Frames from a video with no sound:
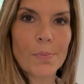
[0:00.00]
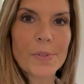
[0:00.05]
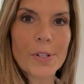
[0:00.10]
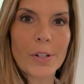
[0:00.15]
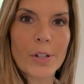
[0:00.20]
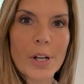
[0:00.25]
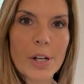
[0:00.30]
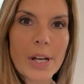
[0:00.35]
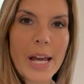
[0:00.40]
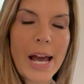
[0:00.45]
to
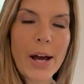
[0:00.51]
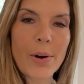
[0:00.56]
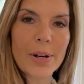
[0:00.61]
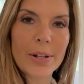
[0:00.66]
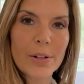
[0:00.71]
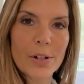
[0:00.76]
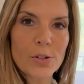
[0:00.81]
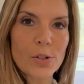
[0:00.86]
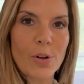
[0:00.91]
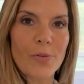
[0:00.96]
look how
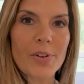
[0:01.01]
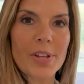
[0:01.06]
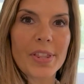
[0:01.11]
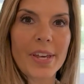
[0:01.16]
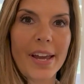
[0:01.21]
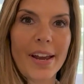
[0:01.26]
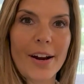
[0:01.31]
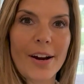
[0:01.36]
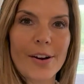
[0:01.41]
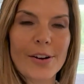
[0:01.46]
it looked over
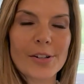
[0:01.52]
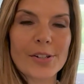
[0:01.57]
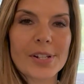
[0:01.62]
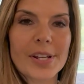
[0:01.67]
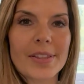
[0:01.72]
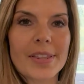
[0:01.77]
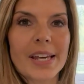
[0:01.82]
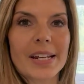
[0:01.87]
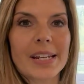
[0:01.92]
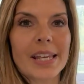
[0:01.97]
there,
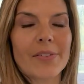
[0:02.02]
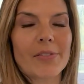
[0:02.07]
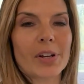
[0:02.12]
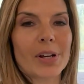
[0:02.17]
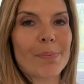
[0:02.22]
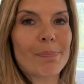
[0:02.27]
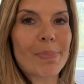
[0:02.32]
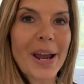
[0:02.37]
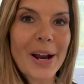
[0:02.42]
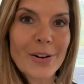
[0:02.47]
to then give a
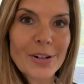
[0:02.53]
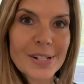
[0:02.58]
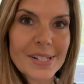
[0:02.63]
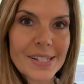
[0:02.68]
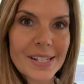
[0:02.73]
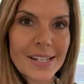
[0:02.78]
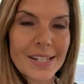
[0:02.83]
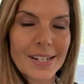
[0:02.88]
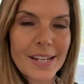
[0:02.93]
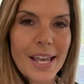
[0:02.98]

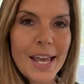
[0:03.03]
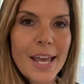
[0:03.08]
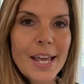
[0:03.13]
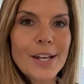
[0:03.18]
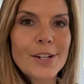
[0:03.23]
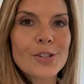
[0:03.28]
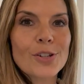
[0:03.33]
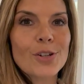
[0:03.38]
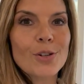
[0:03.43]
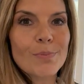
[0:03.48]
comparison
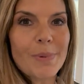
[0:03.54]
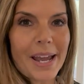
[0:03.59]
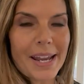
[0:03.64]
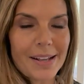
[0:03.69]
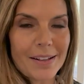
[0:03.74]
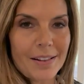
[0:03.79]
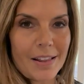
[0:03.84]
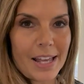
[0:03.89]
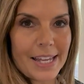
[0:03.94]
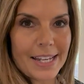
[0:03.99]
to my
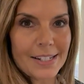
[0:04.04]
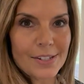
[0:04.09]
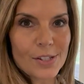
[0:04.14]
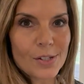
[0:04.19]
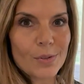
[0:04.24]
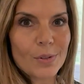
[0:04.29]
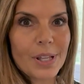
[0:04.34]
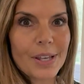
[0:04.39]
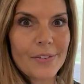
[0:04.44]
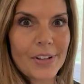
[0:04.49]
clients
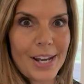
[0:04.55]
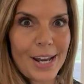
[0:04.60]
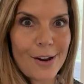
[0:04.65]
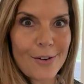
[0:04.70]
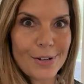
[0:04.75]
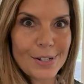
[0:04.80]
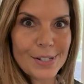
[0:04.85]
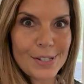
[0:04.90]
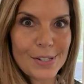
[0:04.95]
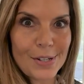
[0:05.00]
who live in
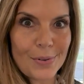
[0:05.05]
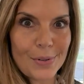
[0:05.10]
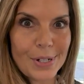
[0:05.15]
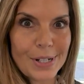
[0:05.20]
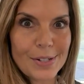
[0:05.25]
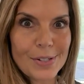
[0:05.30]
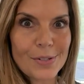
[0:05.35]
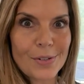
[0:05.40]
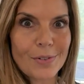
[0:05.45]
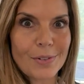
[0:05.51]

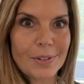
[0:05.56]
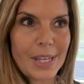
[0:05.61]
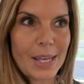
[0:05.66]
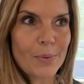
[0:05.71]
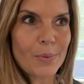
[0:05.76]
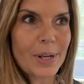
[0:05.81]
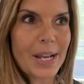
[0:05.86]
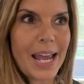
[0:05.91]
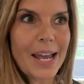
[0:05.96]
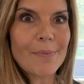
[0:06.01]
Arizona so that
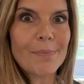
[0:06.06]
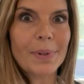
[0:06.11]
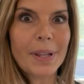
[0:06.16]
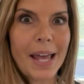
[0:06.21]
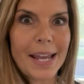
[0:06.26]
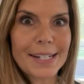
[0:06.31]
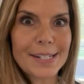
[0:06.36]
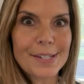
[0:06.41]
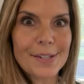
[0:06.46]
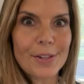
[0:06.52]
they would have
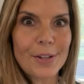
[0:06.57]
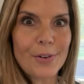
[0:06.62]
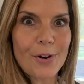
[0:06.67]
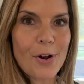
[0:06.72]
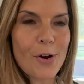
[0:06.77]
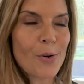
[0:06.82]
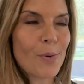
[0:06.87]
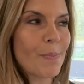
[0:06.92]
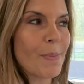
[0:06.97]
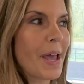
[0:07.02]
blinds in their
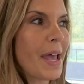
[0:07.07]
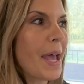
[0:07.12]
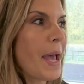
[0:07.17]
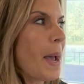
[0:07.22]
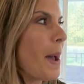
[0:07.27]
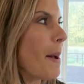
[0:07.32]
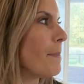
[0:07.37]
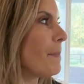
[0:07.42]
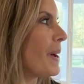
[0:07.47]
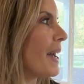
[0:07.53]
home.
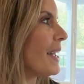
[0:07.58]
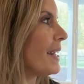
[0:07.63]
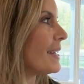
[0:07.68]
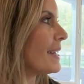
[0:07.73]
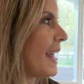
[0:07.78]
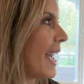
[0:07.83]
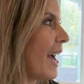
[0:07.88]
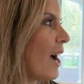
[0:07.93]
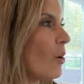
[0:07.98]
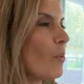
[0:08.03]
But
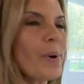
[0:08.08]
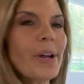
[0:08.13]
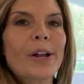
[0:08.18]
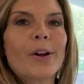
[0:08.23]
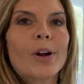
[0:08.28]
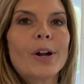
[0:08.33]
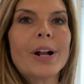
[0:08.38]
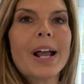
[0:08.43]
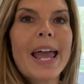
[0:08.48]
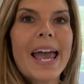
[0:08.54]
now we
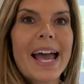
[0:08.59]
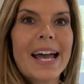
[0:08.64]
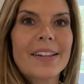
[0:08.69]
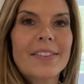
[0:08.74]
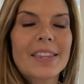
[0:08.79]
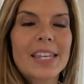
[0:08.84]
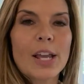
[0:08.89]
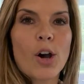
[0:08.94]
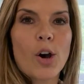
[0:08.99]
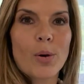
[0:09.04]
are
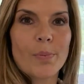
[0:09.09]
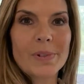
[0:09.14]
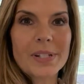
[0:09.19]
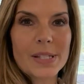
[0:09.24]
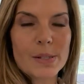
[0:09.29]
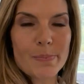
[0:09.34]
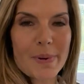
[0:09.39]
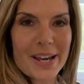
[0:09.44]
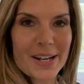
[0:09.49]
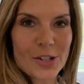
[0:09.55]
at the home
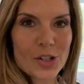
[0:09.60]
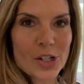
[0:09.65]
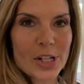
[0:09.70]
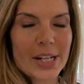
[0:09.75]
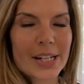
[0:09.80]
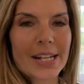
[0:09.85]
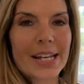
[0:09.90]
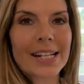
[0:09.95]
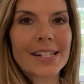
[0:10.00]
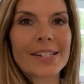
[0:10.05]

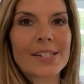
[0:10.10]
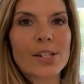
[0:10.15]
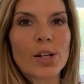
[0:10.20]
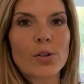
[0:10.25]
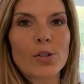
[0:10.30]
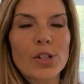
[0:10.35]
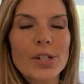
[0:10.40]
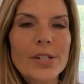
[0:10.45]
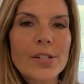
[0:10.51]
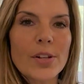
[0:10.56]
inspection. And
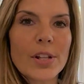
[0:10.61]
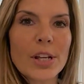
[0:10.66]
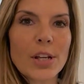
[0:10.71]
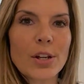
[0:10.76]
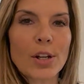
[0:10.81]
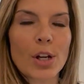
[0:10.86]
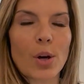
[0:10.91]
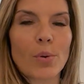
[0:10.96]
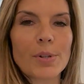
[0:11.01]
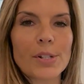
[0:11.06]
so just so that
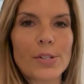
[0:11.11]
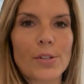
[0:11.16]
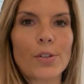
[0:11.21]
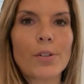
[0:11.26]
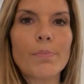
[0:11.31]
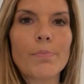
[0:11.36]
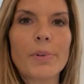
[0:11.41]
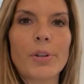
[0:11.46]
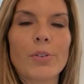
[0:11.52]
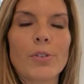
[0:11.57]
you know, with
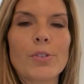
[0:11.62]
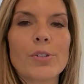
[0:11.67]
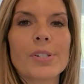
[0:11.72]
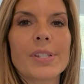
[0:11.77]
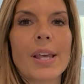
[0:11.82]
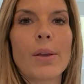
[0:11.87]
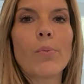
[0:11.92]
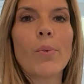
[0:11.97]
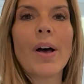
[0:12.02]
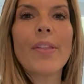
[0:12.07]
certain builders,
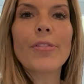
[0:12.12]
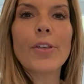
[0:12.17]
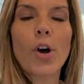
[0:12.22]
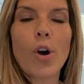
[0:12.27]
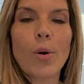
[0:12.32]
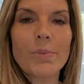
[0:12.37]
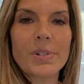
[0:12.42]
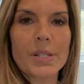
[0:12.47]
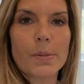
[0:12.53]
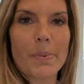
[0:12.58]
they want the
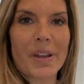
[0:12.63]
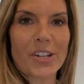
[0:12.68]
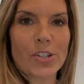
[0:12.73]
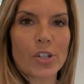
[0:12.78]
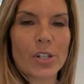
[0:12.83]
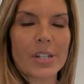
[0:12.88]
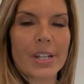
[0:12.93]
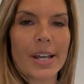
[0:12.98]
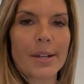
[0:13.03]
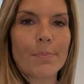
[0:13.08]
home
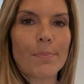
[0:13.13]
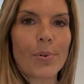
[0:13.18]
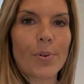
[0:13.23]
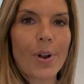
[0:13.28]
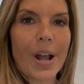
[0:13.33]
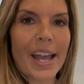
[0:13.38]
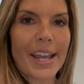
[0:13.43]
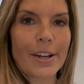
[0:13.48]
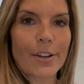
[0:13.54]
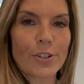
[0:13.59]
inspection done
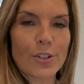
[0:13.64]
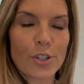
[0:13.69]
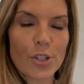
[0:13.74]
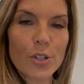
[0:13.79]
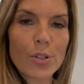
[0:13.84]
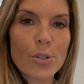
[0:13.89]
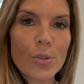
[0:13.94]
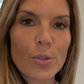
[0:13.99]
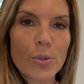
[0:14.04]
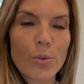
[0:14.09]
prior
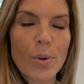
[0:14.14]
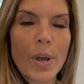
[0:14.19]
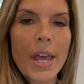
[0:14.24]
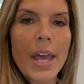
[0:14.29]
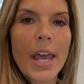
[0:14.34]
to